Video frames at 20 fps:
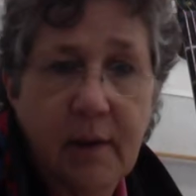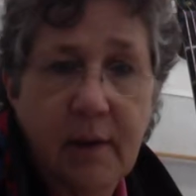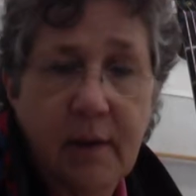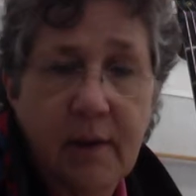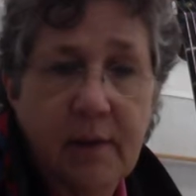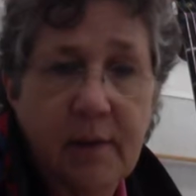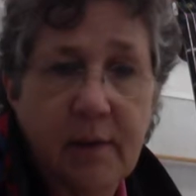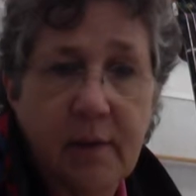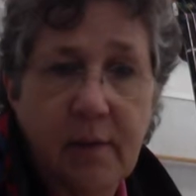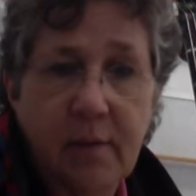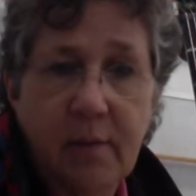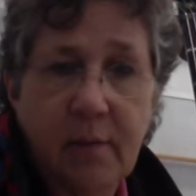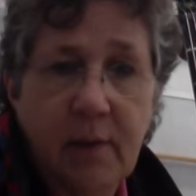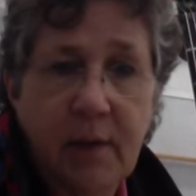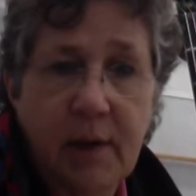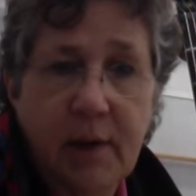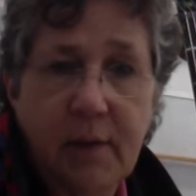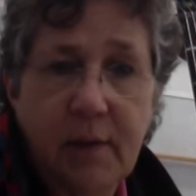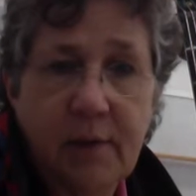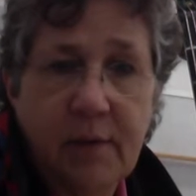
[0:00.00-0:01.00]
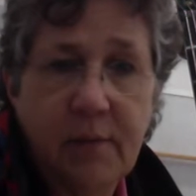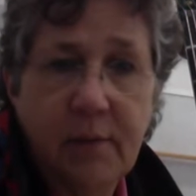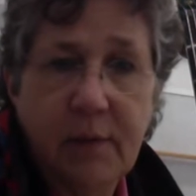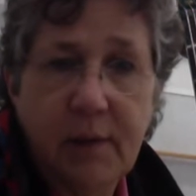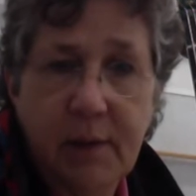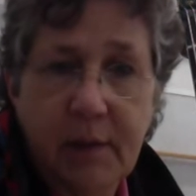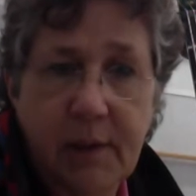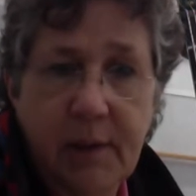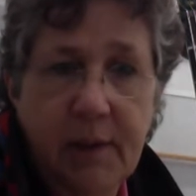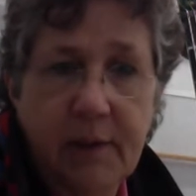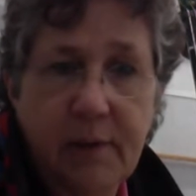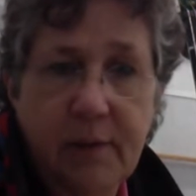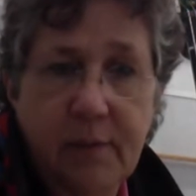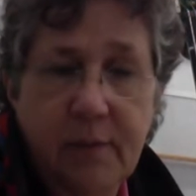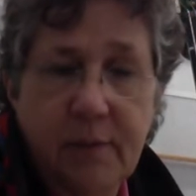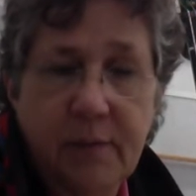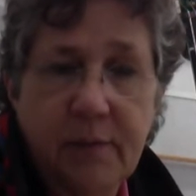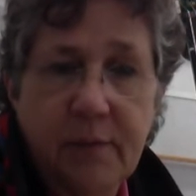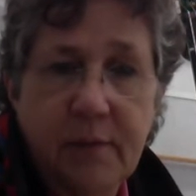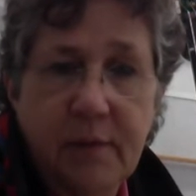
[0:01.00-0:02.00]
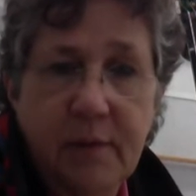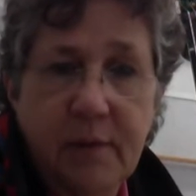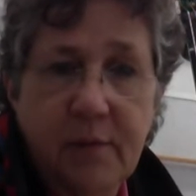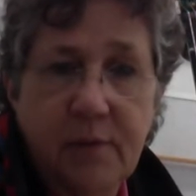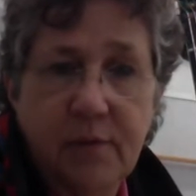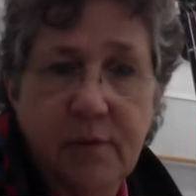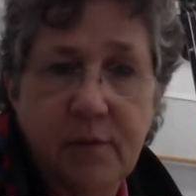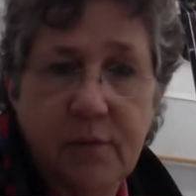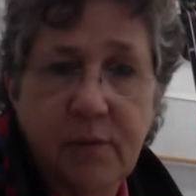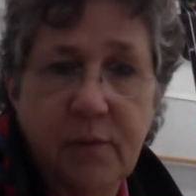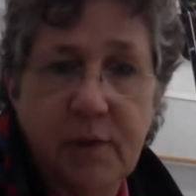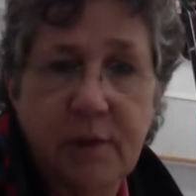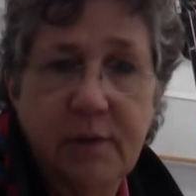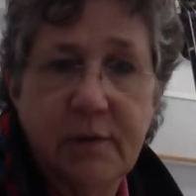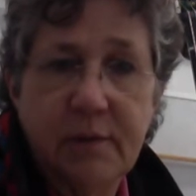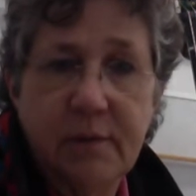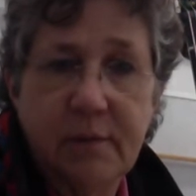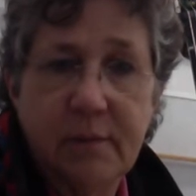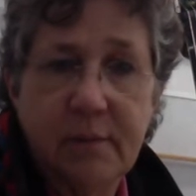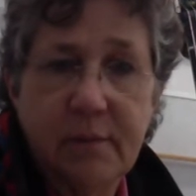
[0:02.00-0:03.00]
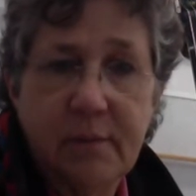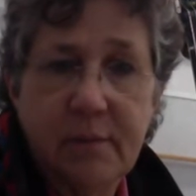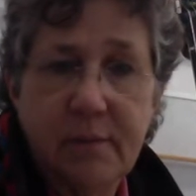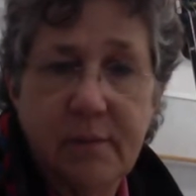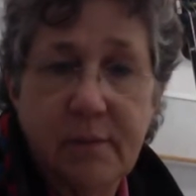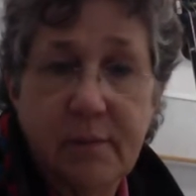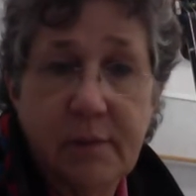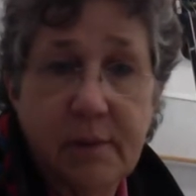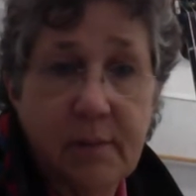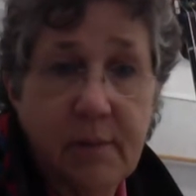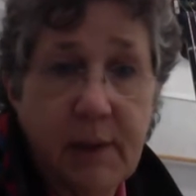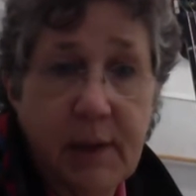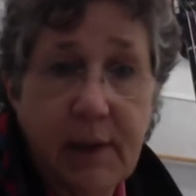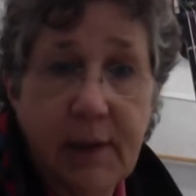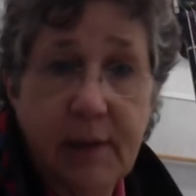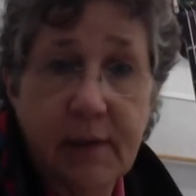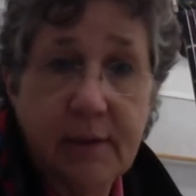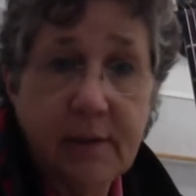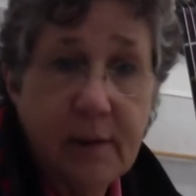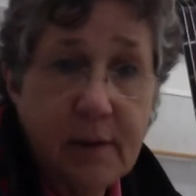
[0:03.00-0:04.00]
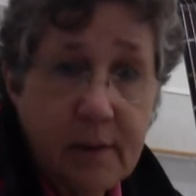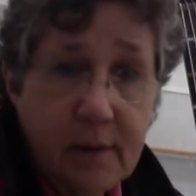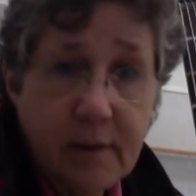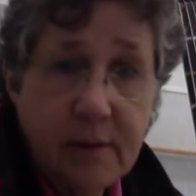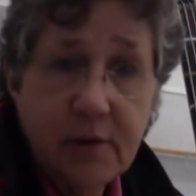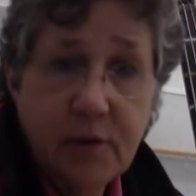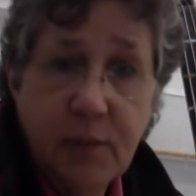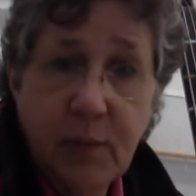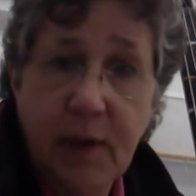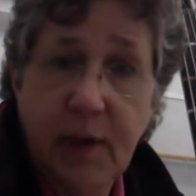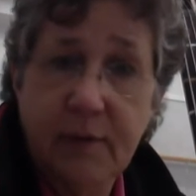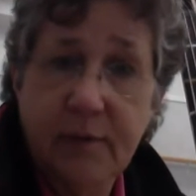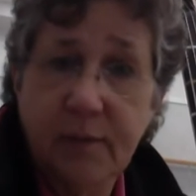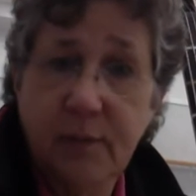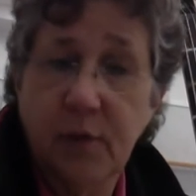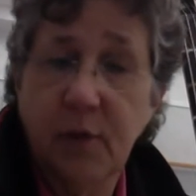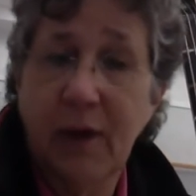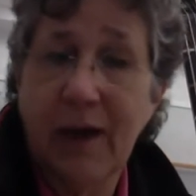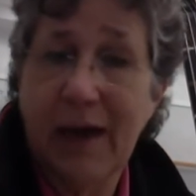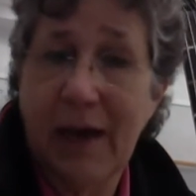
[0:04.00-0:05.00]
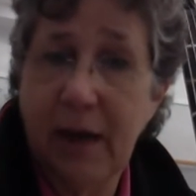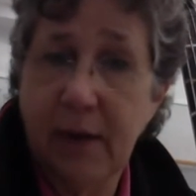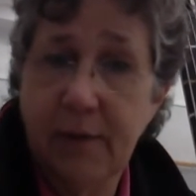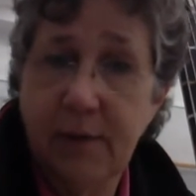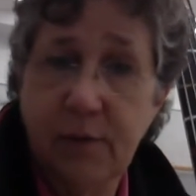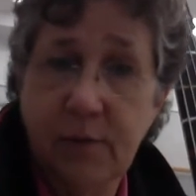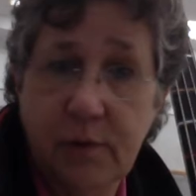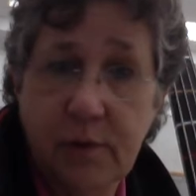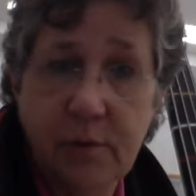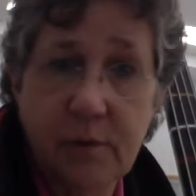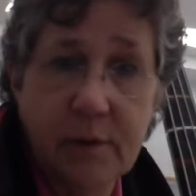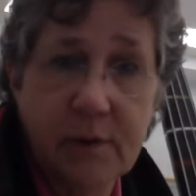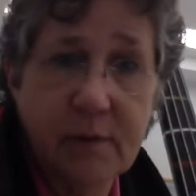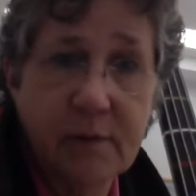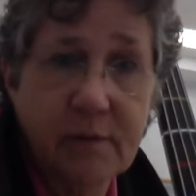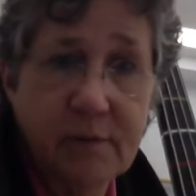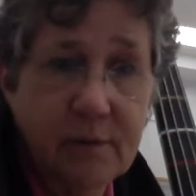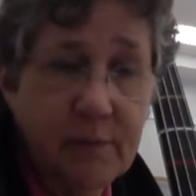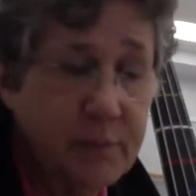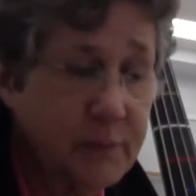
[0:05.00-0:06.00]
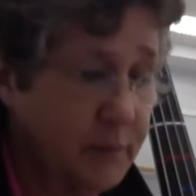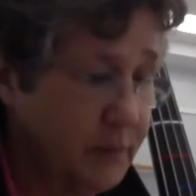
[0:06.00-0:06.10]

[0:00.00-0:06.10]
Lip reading: I don't want to humiliate you. Just want you to make it as clear as possible how you do this.